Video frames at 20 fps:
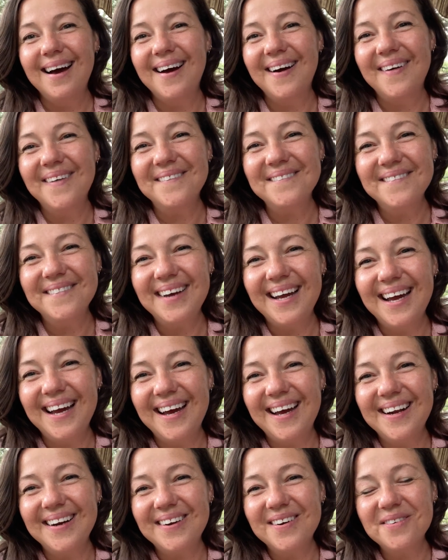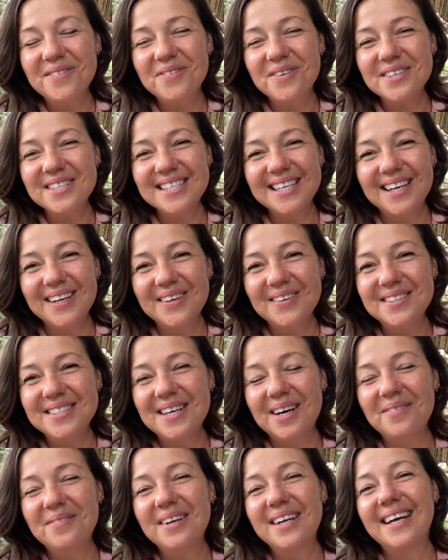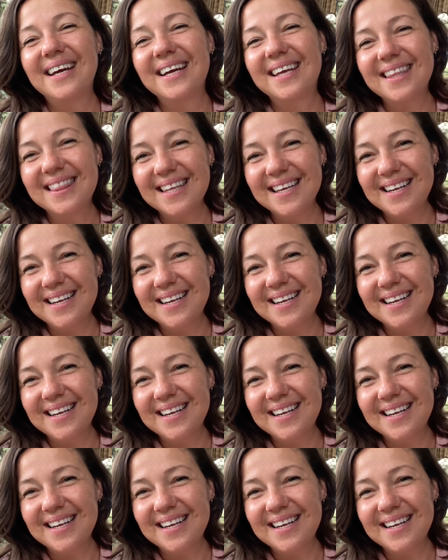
had our first kiddo Dominic,